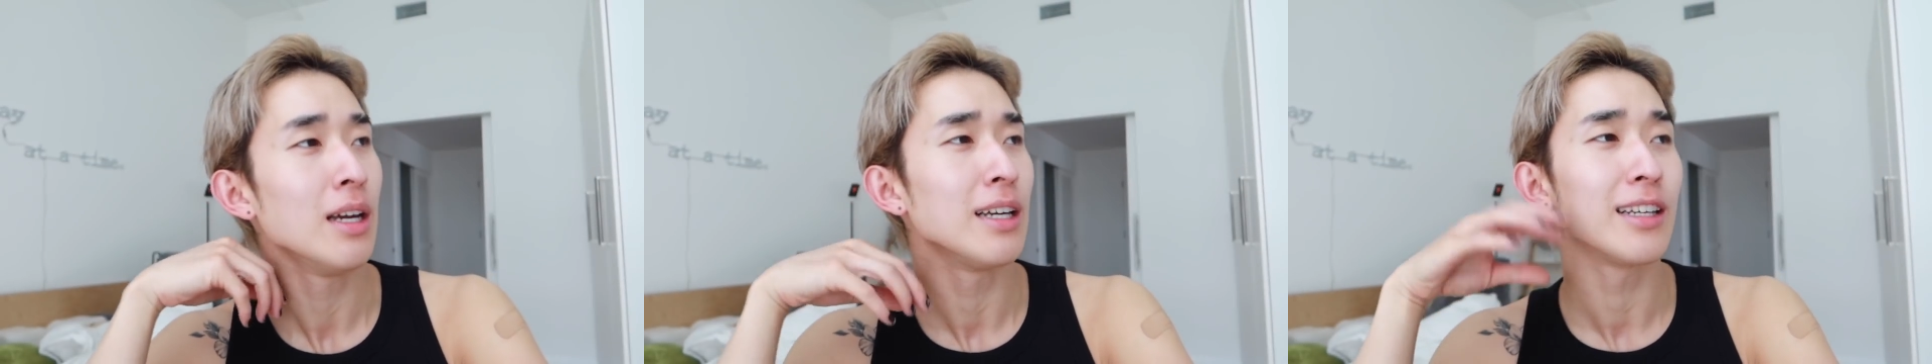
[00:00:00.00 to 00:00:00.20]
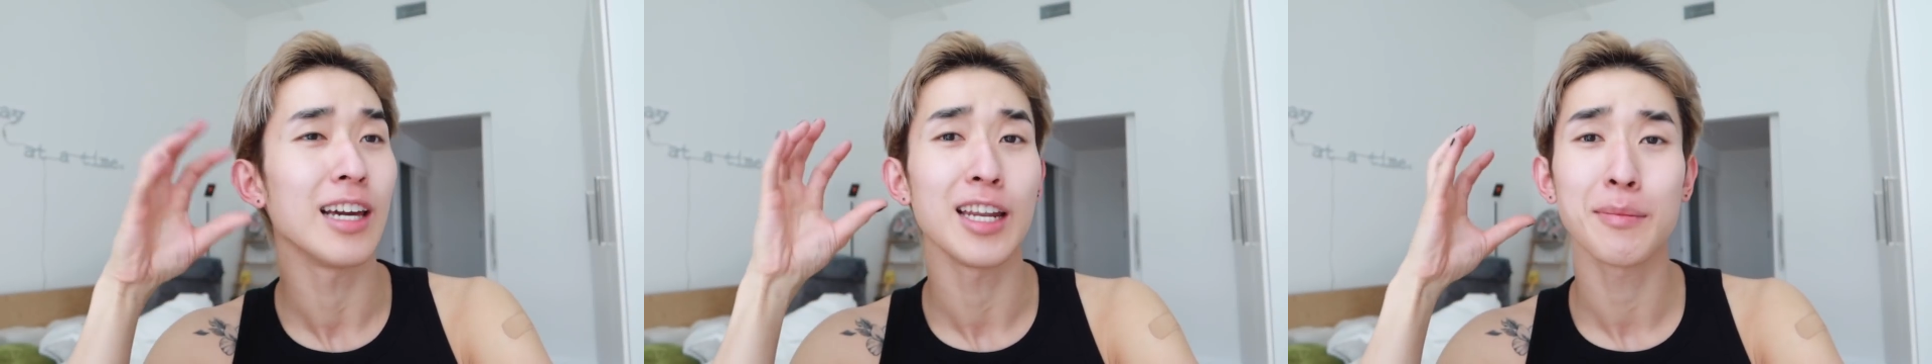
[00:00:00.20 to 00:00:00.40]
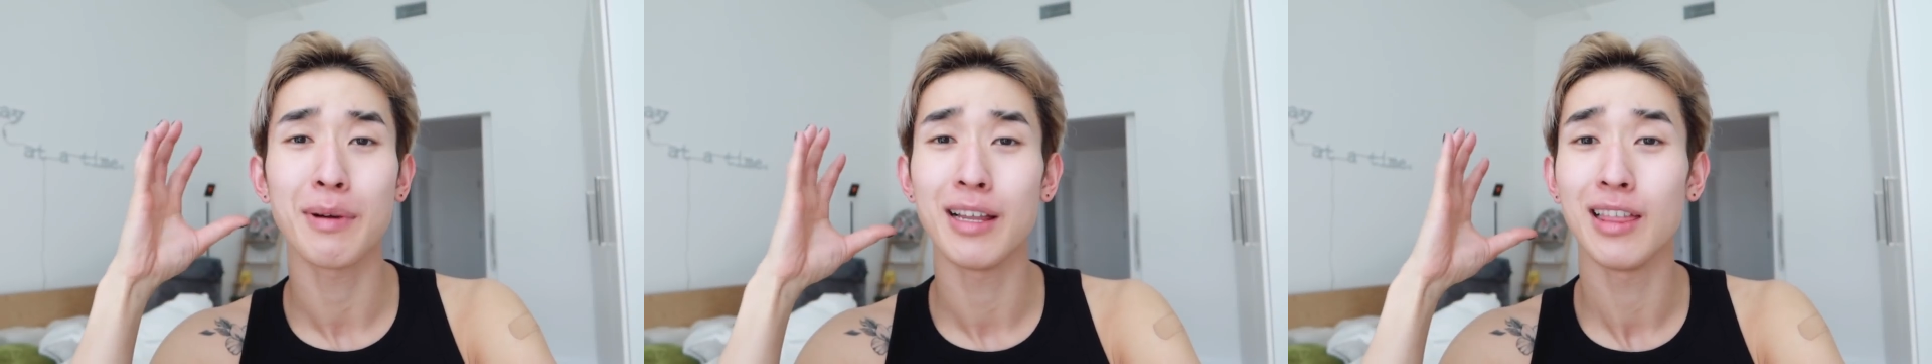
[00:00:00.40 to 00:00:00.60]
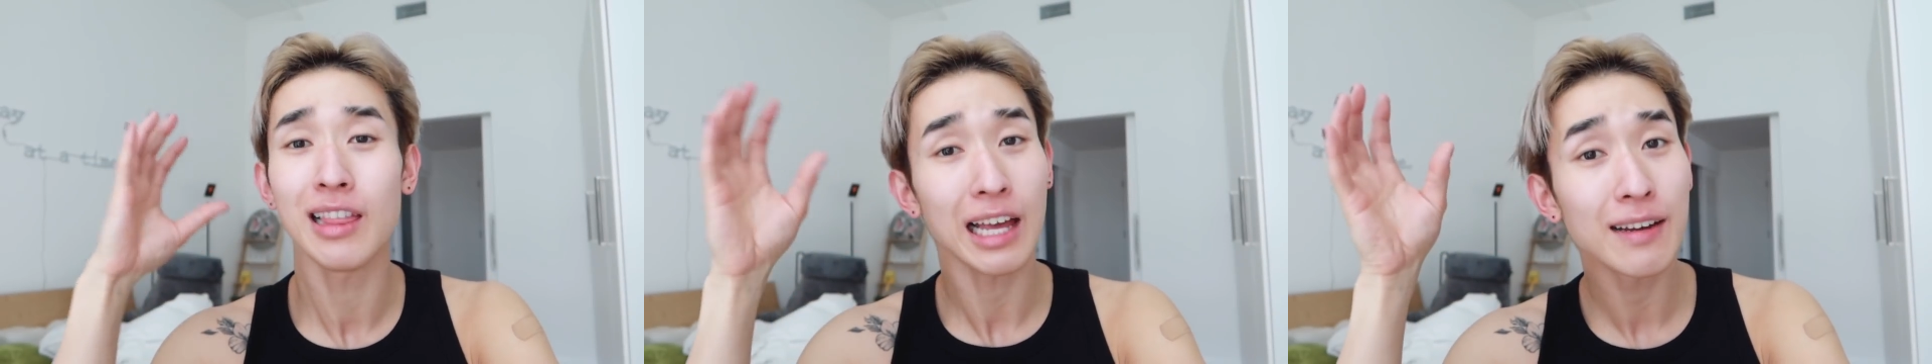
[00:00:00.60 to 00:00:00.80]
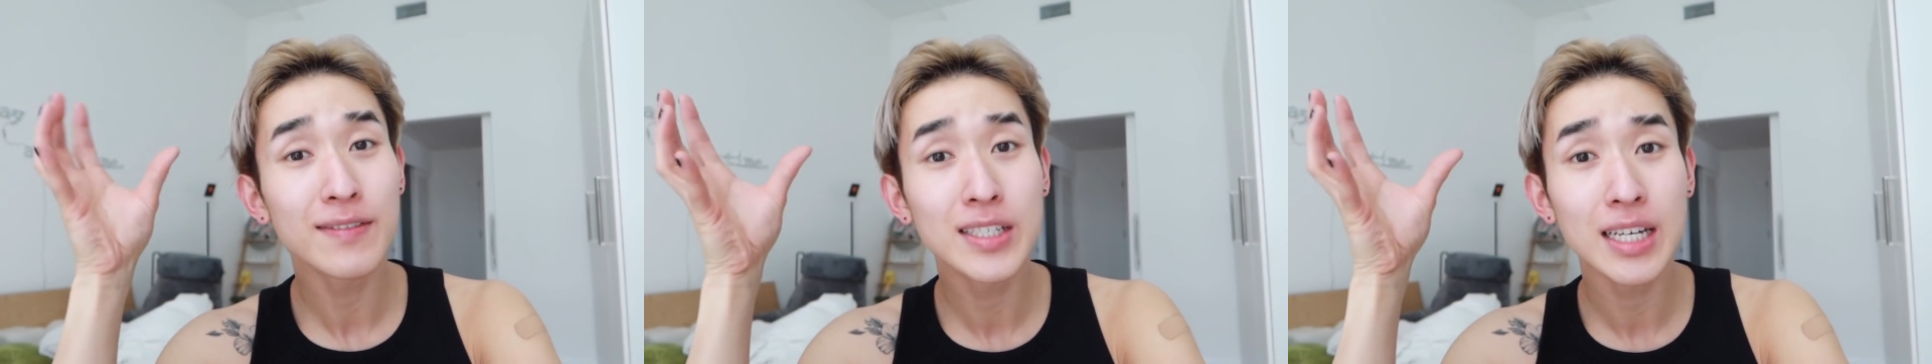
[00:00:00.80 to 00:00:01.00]
getting my
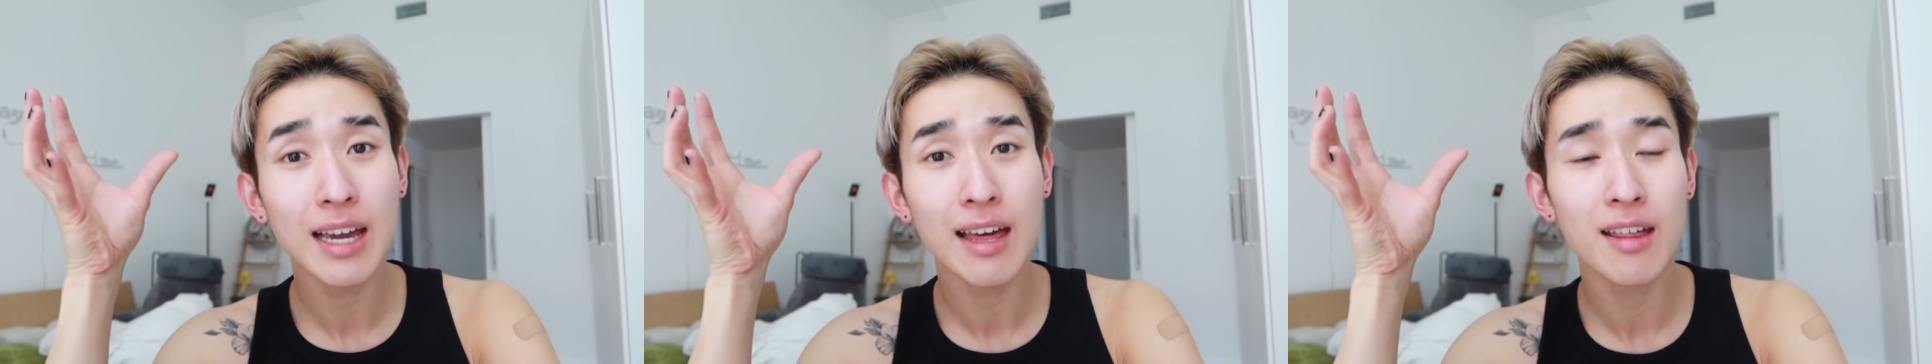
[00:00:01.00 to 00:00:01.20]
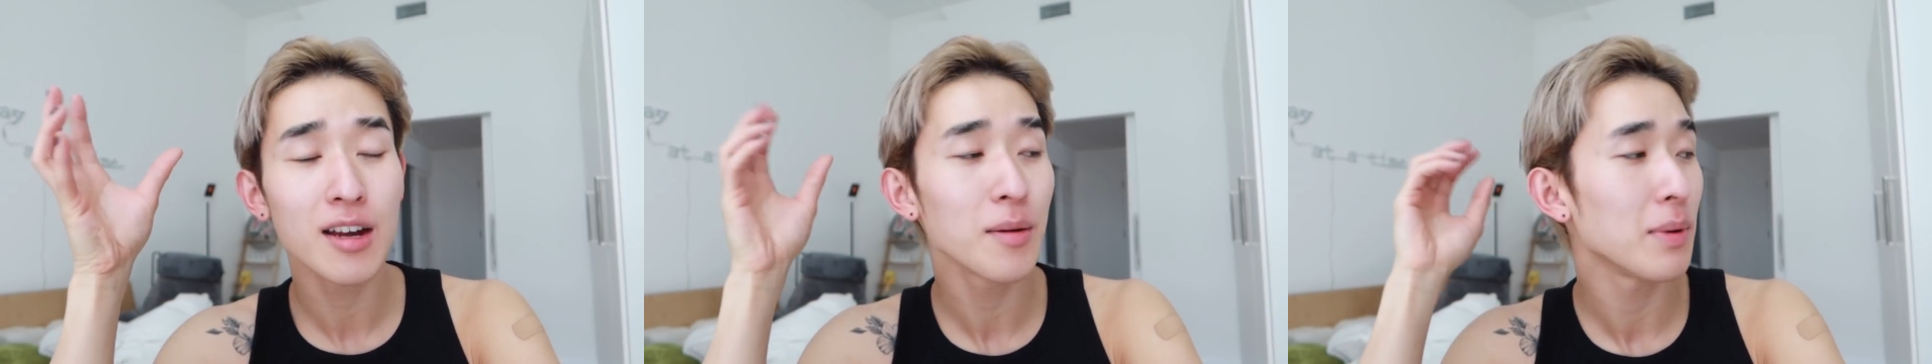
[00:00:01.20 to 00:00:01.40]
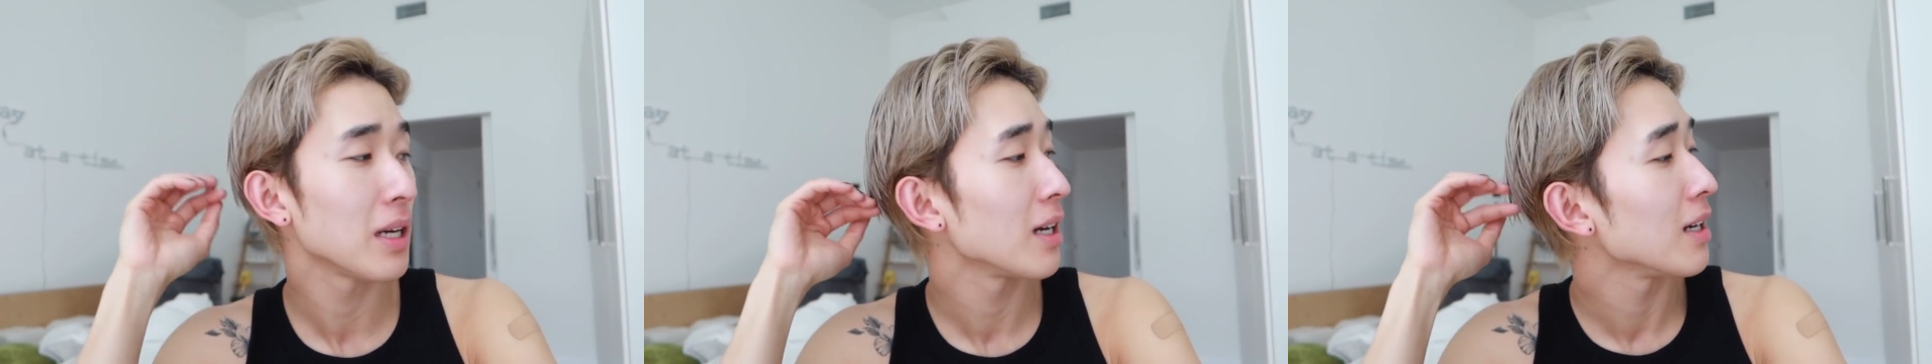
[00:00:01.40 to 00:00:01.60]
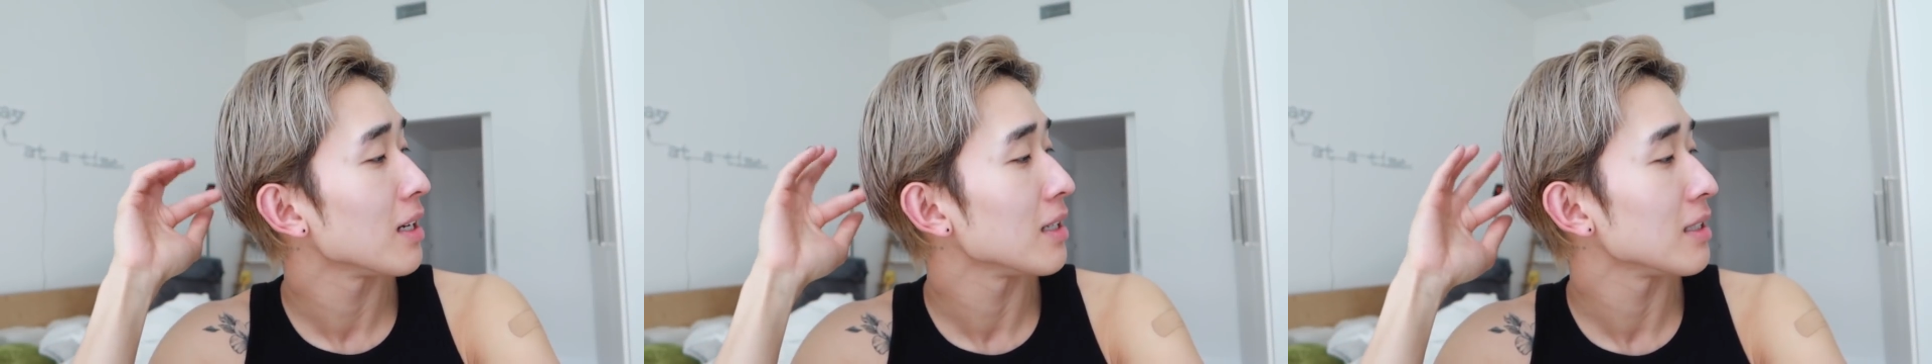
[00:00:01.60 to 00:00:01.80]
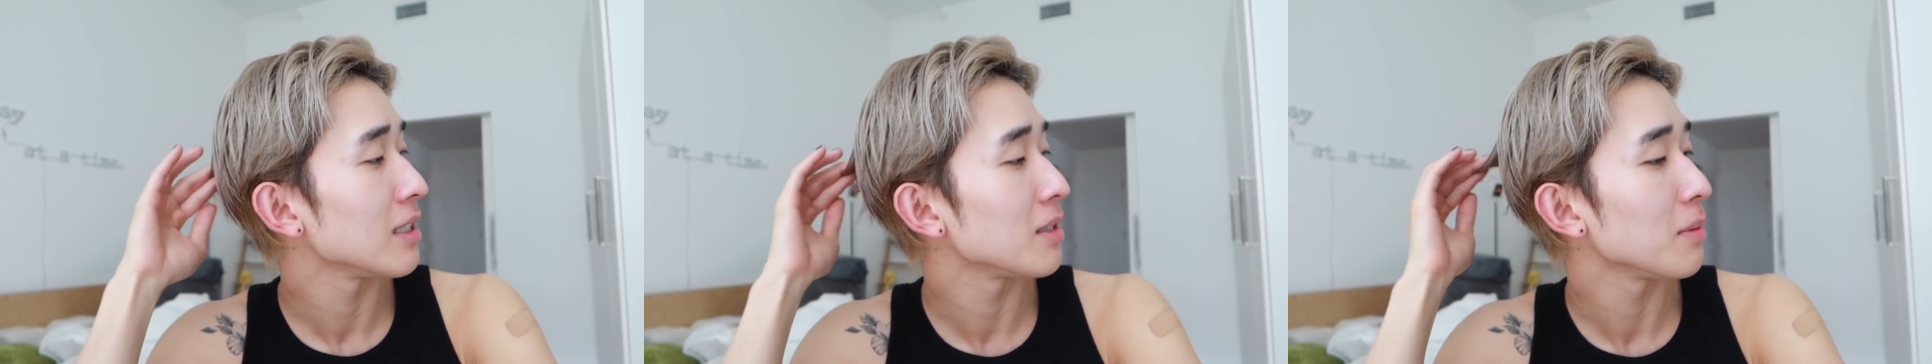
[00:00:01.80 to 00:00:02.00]
life together
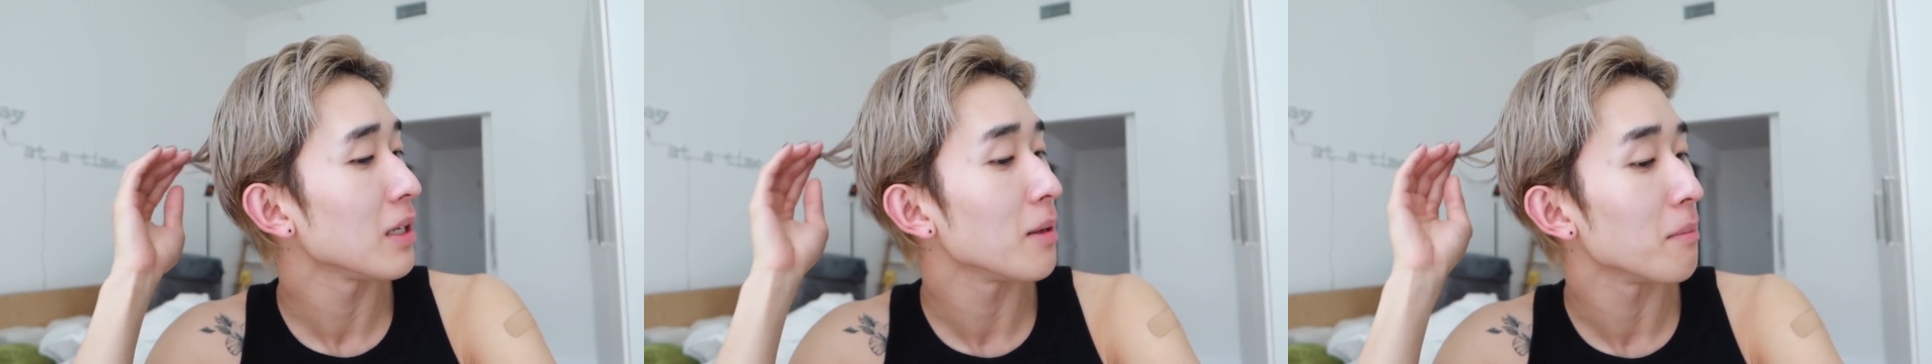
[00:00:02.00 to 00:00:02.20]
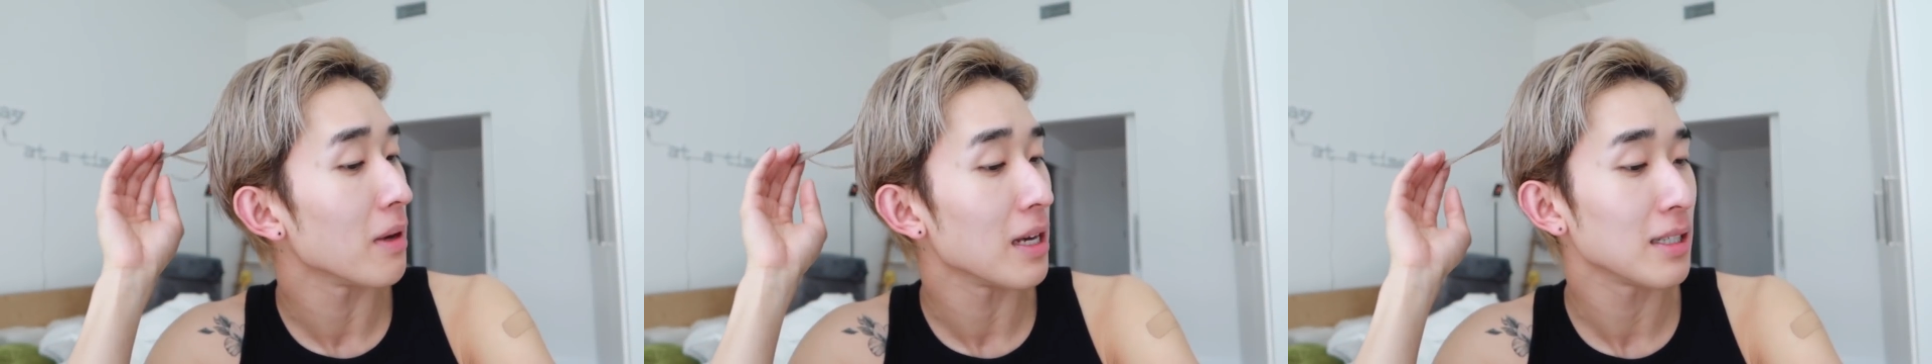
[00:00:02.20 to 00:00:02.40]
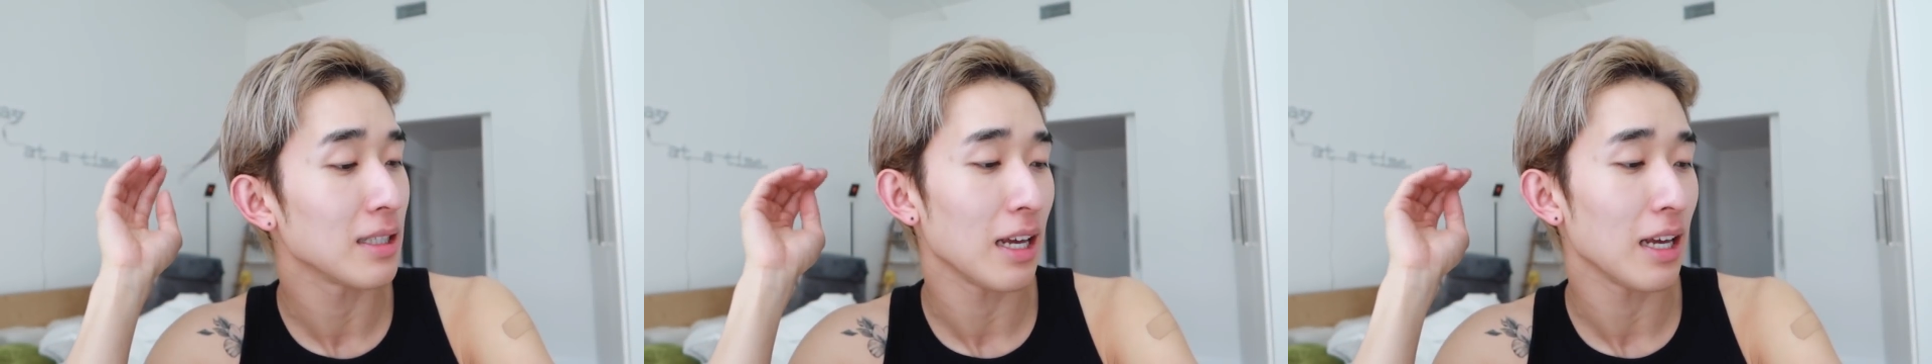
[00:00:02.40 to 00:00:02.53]
because it's been a mess